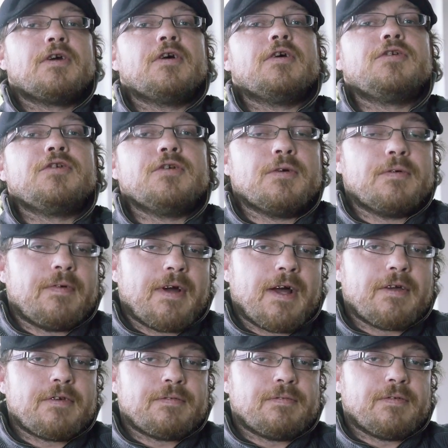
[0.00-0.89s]
because you have
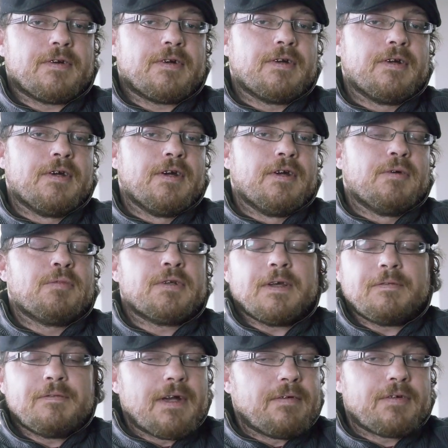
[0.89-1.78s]
asked for it. But
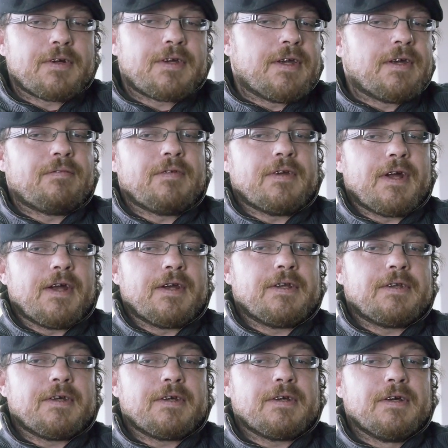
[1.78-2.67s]
they've never given
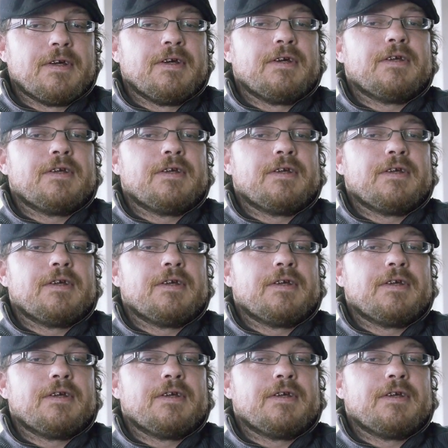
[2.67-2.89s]
anything.